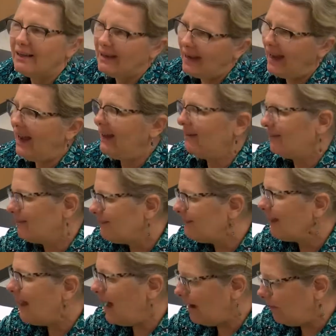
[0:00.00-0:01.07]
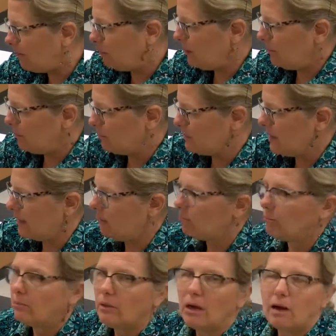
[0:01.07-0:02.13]
And a lot of people take
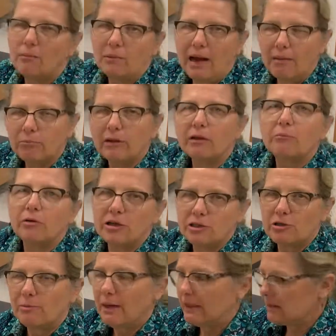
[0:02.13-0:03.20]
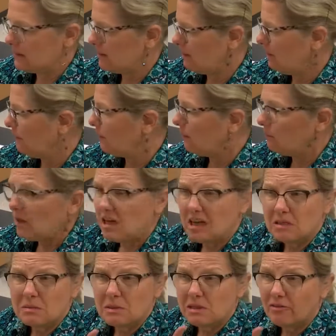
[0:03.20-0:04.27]
high blood pressure medicine. My
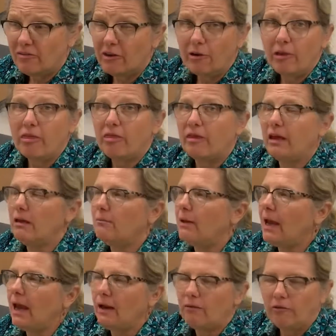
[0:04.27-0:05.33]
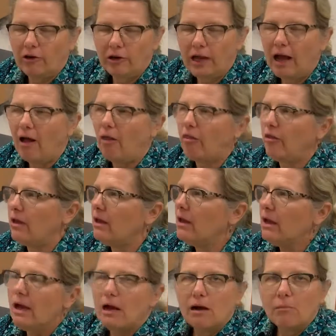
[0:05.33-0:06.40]
husband's a very thin man, very healthy,
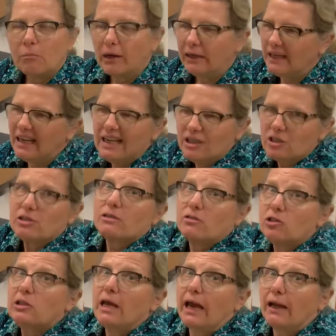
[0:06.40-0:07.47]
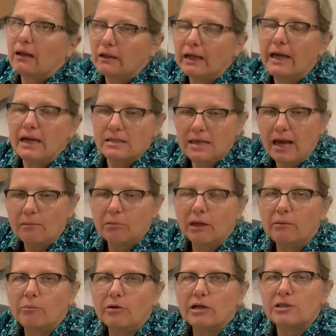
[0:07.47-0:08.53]
but he just genetically has high
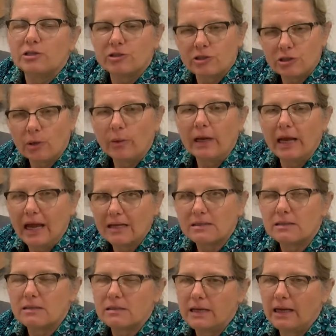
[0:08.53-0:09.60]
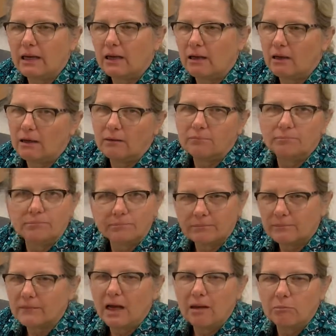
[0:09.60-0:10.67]
blood pressure, so he has to take
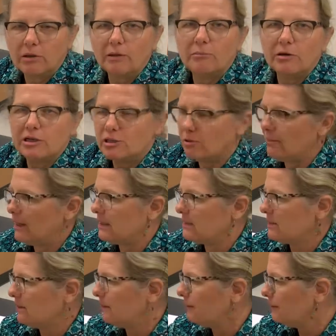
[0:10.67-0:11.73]
high blood pressure medicine.